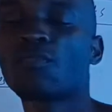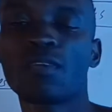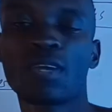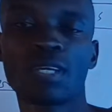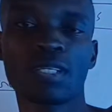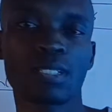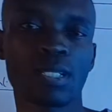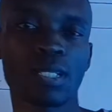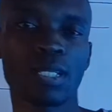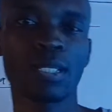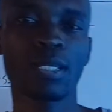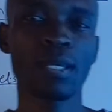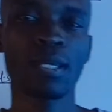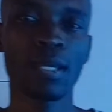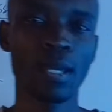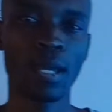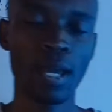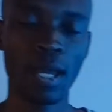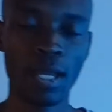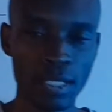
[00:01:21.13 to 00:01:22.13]
Obviously,
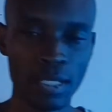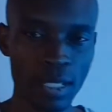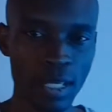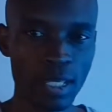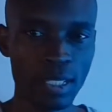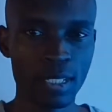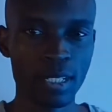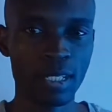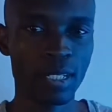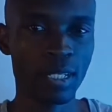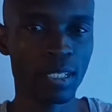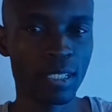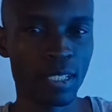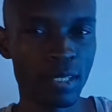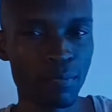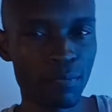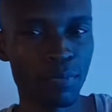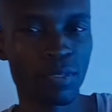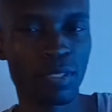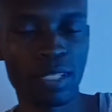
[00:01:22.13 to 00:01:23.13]
assets in a
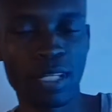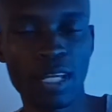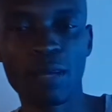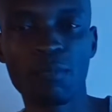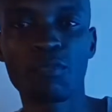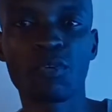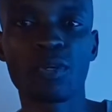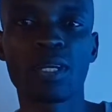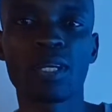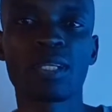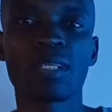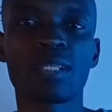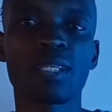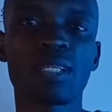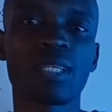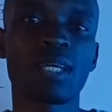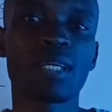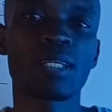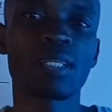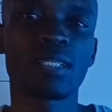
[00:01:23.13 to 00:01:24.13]
simple term, we can
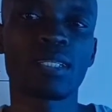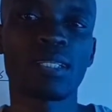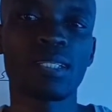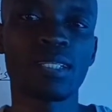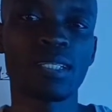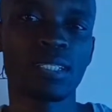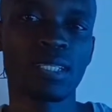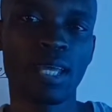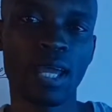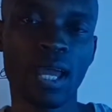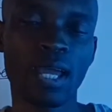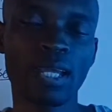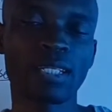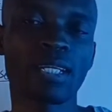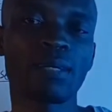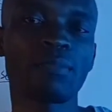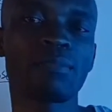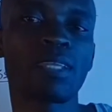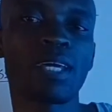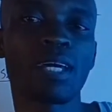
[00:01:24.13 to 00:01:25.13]
say that this is the
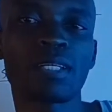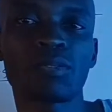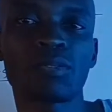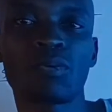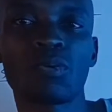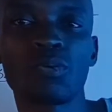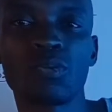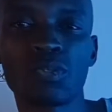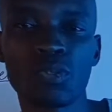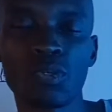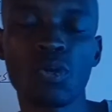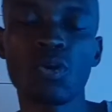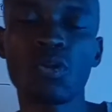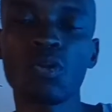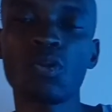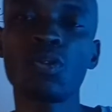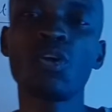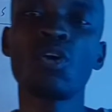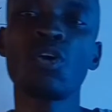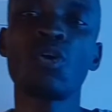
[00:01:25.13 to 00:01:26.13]
item that
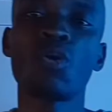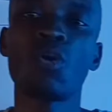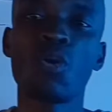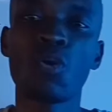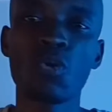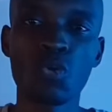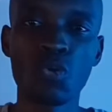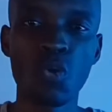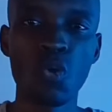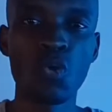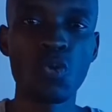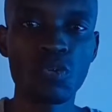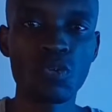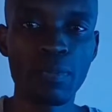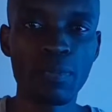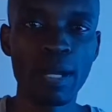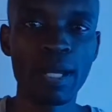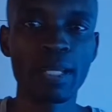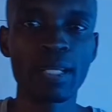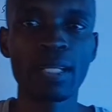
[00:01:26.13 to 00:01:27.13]
control or
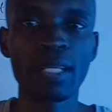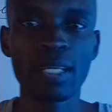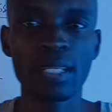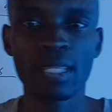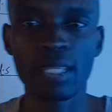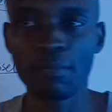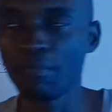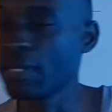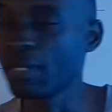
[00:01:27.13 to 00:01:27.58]
owned by the